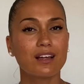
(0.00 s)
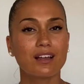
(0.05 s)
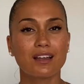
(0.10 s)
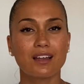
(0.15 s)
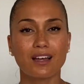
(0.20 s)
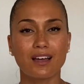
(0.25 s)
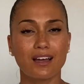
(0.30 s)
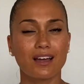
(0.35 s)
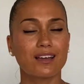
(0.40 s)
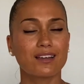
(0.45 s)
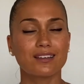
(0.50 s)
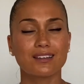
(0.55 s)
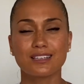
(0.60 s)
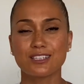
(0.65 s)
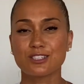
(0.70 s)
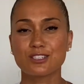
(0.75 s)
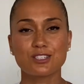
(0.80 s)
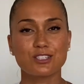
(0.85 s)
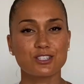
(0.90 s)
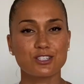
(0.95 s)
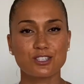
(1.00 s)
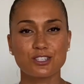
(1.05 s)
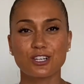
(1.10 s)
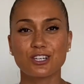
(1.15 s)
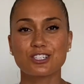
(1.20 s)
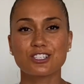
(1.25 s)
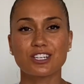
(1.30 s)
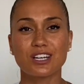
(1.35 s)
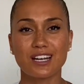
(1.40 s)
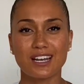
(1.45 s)
Like, it's
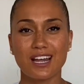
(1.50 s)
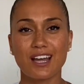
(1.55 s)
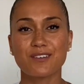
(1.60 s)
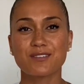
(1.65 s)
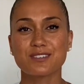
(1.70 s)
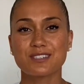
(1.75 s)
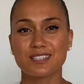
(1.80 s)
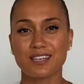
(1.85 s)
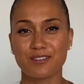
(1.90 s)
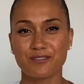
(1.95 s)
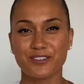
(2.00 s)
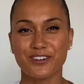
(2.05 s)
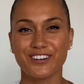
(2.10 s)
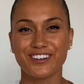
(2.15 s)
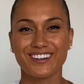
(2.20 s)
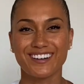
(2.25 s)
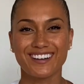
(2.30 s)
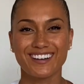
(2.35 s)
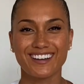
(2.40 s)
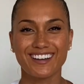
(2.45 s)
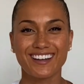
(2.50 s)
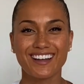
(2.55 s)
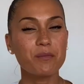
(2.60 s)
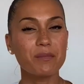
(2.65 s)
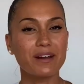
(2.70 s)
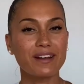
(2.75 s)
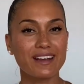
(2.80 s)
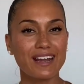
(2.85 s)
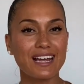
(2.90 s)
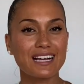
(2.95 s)
such a lifesaver.
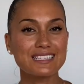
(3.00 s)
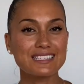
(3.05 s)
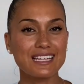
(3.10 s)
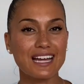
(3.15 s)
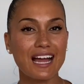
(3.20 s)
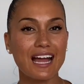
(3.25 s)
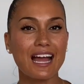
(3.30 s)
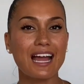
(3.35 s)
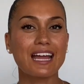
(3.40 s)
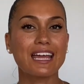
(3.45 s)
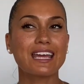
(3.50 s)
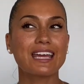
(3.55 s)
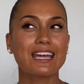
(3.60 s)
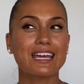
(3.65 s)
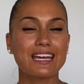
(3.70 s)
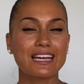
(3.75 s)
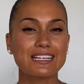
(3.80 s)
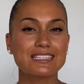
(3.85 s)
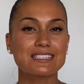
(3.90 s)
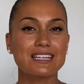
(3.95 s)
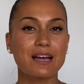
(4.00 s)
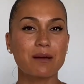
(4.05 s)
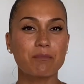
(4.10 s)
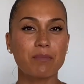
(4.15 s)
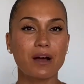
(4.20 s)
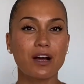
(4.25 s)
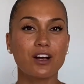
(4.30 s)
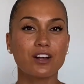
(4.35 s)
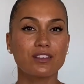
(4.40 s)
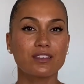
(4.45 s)
My next hack is
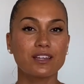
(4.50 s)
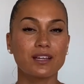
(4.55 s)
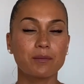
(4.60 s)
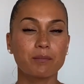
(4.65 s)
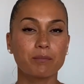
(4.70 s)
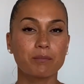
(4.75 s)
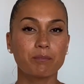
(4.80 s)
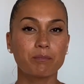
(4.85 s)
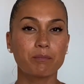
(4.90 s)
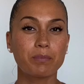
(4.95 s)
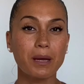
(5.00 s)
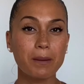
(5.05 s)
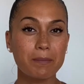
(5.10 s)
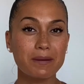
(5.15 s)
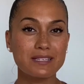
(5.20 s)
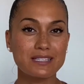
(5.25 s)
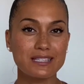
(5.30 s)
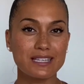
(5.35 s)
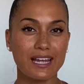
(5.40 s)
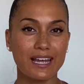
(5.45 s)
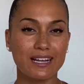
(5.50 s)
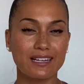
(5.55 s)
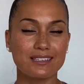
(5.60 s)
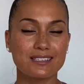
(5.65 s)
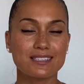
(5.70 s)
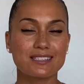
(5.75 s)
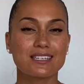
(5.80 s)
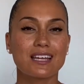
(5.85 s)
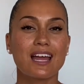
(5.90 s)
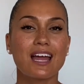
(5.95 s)
about baby's
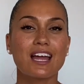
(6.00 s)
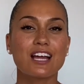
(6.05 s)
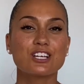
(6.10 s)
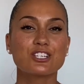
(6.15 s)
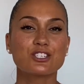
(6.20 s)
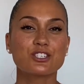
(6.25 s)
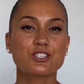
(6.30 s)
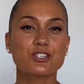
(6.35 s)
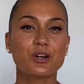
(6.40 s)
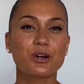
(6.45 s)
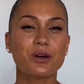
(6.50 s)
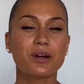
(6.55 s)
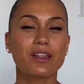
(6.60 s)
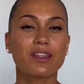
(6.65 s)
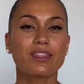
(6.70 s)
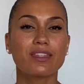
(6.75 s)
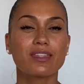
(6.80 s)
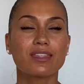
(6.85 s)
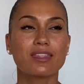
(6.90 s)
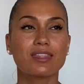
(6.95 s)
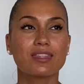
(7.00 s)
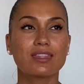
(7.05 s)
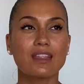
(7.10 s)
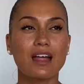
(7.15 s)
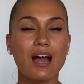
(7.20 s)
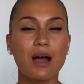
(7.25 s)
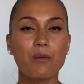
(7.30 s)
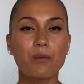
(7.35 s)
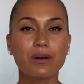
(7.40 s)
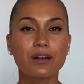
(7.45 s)
nails. So
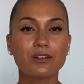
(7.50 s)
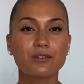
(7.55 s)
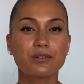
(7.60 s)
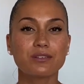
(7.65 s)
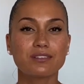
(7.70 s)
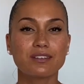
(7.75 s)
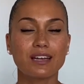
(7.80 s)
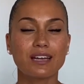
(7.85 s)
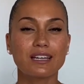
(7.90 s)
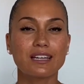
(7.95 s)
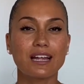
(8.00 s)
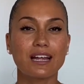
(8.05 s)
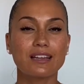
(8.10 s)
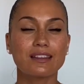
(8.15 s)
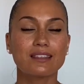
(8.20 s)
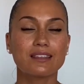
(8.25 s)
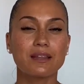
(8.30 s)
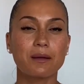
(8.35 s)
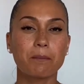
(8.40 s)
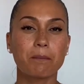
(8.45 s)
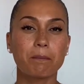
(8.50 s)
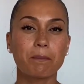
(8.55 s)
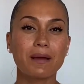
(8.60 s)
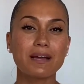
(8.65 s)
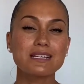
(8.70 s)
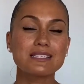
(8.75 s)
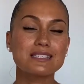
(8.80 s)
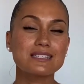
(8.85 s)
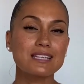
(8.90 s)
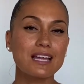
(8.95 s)
I wanted to say that the
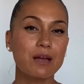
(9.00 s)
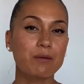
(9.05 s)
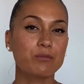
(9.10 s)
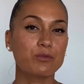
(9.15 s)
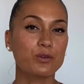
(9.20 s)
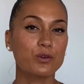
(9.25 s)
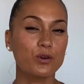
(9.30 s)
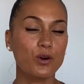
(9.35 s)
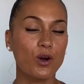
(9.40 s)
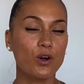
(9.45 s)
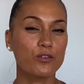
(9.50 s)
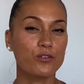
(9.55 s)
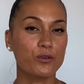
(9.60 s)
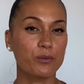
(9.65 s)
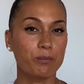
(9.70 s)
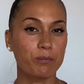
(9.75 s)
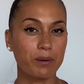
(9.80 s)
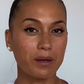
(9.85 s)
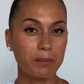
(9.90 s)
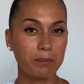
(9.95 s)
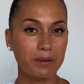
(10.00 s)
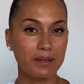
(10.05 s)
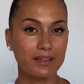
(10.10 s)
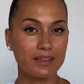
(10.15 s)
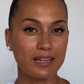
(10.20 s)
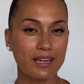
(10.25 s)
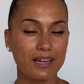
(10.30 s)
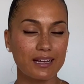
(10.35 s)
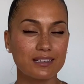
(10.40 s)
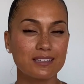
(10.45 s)
best time to cut your baby
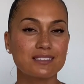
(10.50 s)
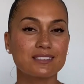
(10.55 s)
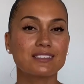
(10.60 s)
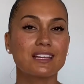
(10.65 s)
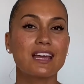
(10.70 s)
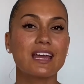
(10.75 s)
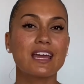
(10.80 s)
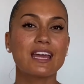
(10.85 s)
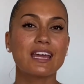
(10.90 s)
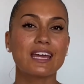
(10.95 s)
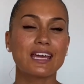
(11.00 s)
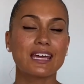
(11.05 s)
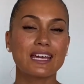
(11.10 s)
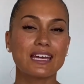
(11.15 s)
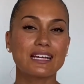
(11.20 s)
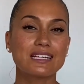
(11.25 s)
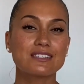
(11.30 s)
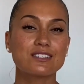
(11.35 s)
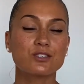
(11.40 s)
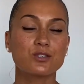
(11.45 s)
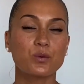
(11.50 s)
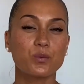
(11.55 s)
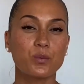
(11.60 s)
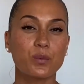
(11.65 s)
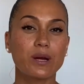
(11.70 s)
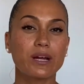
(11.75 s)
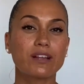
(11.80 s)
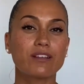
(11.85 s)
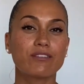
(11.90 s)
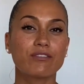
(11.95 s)
nails is to
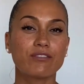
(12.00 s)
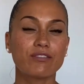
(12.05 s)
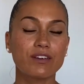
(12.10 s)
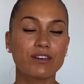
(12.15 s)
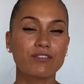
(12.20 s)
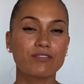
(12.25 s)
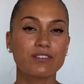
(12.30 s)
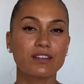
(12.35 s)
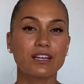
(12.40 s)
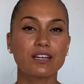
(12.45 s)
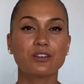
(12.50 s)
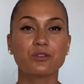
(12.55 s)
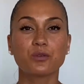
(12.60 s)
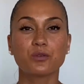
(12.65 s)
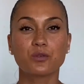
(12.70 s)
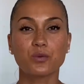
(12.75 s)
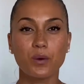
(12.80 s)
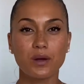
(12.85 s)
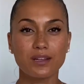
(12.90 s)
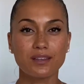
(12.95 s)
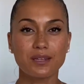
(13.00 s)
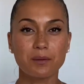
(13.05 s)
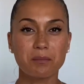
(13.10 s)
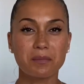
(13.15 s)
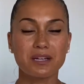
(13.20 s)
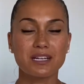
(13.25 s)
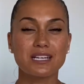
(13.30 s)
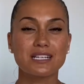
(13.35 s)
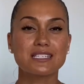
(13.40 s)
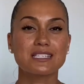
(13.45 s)
wait 15 to 20
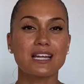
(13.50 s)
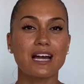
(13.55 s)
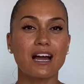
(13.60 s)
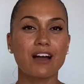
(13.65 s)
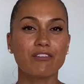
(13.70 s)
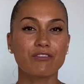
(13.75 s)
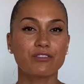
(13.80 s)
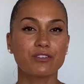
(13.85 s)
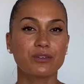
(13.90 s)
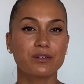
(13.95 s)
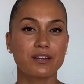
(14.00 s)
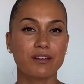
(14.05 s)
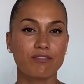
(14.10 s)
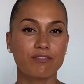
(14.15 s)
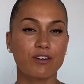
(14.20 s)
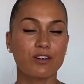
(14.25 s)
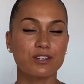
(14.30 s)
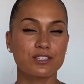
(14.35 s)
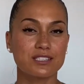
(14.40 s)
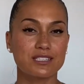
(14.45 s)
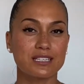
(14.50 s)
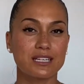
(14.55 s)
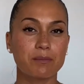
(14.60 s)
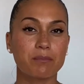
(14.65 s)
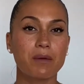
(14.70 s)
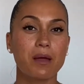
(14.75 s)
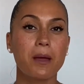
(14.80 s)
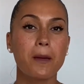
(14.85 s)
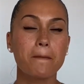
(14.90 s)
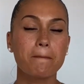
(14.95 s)
minutes after they fall asleep,
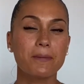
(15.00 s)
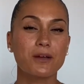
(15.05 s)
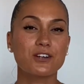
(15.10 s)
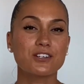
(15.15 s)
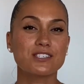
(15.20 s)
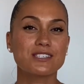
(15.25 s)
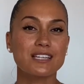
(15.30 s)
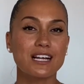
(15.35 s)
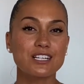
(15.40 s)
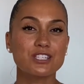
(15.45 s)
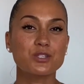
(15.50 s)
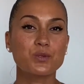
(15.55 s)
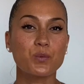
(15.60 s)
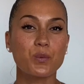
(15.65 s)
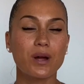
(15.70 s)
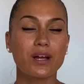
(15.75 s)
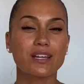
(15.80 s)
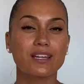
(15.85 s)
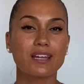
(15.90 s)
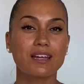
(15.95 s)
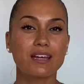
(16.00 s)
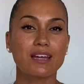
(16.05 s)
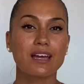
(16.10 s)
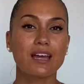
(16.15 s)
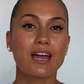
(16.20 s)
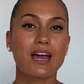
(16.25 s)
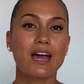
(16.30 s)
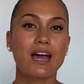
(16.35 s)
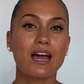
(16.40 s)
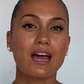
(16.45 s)
because that's when they
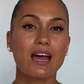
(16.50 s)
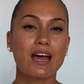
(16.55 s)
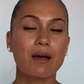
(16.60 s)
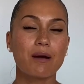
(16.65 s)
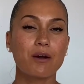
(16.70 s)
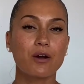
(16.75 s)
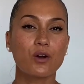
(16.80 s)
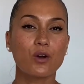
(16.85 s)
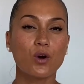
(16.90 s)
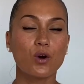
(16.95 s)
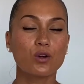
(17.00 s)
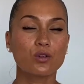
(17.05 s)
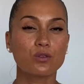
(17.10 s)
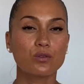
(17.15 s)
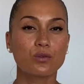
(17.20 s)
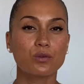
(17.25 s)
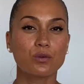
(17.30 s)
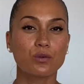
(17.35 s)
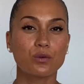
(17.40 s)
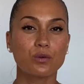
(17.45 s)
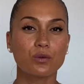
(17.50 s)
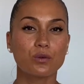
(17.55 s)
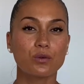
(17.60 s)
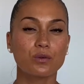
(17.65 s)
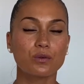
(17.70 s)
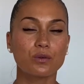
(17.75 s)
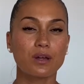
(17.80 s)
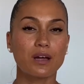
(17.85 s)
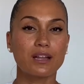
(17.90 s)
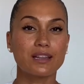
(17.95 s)
go
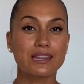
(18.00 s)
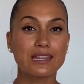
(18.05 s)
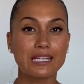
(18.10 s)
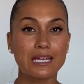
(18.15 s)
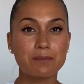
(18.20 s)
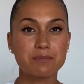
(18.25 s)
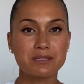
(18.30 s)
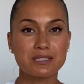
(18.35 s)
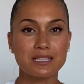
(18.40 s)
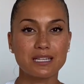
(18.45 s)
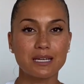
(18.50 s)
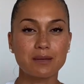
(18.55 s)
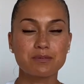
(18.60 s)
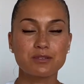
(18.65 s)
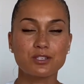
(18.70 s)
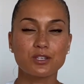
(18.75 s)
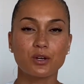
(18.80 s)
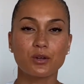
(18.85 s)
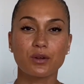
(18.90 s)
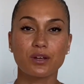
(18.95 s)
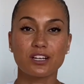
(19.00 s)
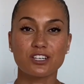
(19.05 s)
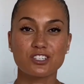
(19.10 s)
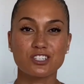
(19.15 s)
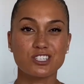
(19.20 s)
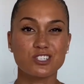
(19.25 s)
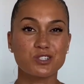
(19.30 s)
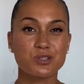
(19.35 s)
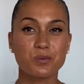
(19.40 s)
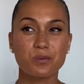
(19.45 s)
to a deep sleep, so you can
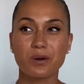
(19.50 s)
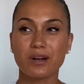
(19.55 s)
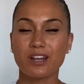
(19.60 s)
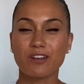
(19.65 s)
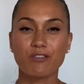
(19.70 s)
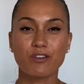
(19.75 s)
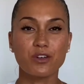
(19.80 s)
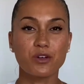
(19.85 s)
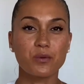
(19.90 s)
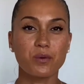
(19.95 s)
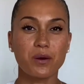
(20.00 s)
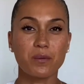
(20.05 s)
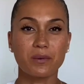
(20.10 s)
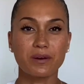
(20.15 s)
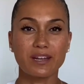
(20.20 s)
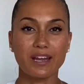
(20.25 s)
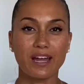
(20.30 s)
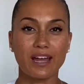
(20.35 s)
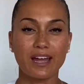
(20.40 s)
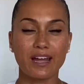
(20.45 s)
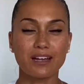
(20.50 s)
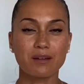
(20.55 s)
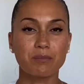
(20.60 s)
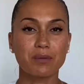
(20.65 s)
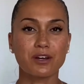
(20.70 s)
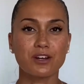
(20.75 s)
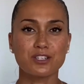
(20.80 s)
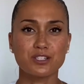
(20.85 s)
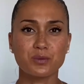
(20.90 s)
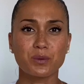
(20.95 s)
just do whatever you want with the hand,
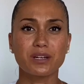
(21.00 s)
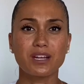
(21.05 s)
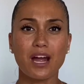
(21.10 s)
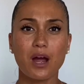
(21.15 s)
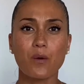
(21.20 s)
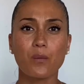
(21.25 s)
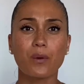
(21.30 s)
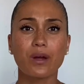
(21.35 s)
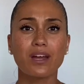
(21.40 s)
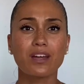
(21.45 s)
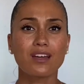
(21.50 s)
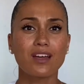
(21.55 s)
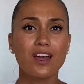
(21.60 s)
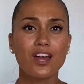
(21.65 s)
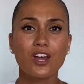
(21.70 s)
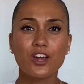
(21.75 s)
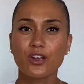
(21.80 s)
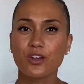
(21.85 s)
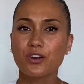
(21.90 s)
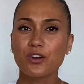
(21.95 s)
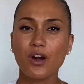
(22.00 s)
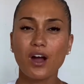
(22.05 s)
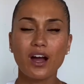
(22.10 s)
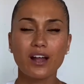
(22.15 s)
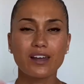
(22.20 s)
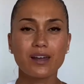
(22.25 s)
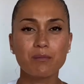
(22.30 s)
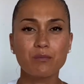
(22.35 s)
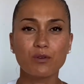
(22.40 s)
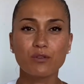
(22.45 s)
because when they're awake, you know how
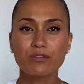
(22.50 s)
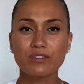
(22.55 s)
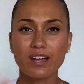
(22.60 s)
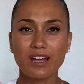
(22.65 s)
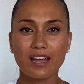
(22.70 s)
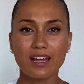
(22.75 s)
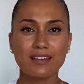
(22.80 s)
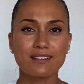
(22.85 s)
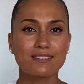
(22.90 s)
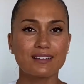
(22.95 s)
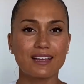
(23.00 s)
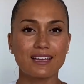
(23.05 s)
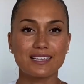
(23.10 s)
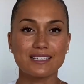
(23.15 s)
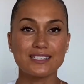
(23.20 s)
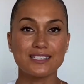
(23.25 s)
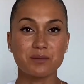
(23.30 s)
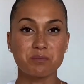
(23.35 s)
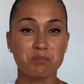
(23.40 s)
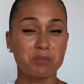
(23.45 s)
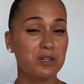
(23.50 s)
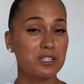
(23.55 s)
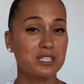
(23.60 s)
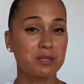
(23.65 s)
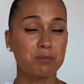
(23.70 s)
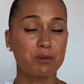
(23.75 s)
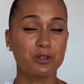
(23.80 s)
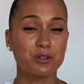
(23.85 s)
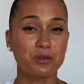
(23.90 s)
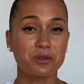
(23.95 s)
they move their hands, like it's
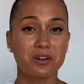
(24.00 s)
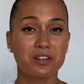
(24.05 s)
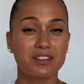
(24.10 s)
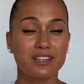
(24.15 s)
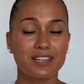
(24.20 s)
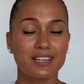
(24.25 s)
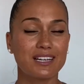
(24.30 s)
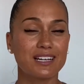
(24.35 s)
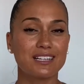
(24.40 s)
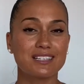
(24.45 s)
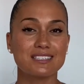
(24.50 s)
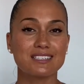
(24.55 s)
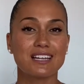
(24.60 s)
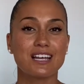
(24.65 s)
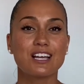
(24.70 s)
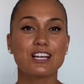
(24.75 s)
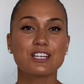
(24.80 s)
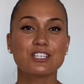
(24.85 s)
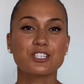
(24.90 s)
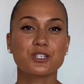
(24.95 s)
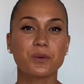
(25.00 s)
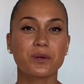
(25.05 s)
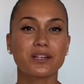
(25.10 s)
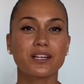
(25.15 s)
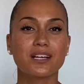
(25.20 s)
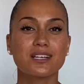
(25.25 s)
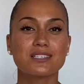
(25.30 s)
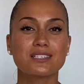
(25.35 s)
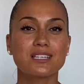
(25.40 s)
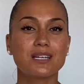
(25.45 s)
impossible to cut their nails. So when
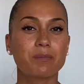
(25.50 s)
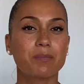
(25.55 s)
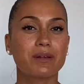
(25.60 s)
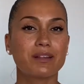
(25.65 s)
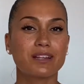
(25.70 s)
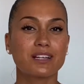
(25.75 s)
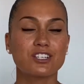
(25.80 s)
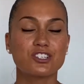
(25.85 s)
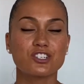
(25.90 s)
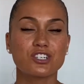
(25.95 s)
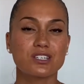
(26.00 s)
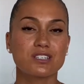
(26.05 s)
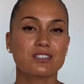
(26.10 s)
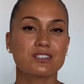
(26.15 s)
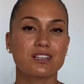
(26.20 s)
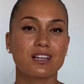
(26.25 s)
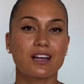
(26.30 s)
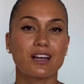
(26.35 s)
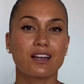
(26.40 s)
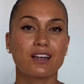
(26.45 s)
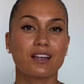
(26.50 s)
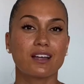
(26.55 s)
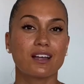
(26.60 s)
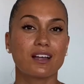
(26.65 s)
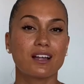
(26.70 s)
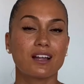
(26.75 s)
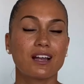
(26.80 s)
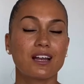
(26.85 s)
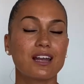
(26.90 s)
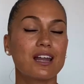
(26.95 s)
they're sleepy, they just like
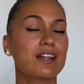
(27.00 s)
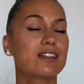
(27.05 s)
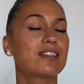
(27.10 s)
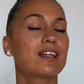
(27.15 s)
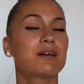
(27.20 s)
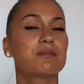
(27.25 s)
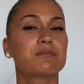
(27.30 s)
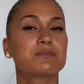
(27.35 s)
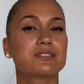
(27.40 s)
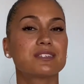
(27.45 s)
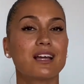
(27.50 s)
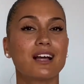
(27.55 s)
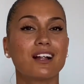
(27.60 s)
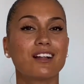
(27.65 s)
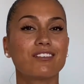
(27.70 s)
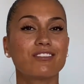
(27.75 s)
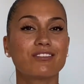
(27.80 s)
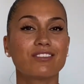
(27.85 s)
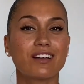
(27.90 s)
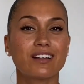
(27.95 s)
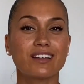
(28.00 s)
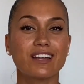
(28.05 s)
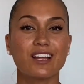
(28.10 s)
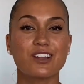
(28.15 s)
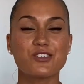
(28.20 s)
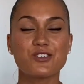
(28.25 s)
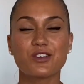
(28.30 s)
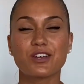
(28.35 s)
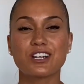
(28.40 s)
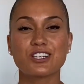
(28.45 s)
let themselves, and
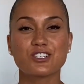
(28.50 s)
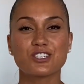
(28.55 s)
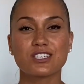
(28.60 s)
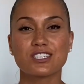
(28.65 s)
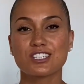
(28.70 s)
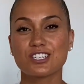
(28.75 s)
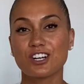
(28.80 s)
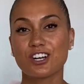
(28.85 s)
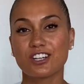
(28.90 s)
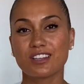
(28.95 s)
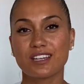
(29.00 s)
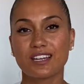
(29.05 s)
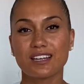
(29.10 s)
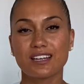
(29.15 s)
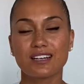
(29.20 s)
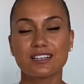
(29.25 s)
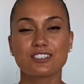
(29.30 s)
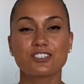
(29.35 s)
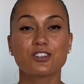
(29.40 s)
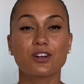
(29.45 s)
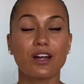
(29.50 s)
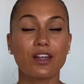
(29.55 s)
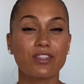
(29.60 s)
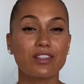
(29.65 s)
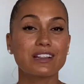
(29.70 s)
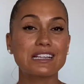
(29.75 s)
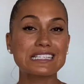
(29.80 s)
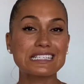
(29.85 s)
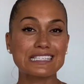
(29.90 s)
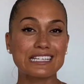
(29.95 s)
then you can just cut their nails. So I
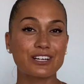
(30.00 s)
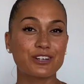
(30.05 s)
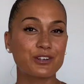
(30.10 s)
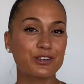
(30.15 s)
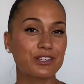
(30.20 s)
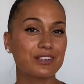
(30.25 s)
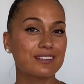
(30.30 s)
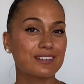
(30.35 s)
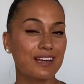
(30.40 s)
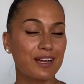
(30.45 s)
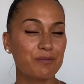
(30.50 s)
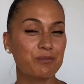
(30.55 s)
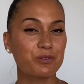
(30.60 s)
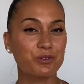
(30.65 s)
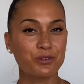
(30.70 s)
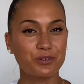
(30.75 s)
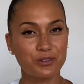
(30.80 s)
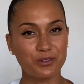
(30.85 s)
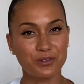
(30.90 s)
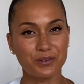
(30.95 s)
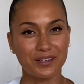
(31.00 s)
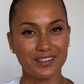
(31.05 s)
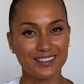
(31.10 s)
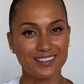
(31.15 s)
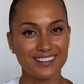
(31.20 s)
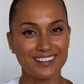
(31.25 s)
think this is a good time to do it.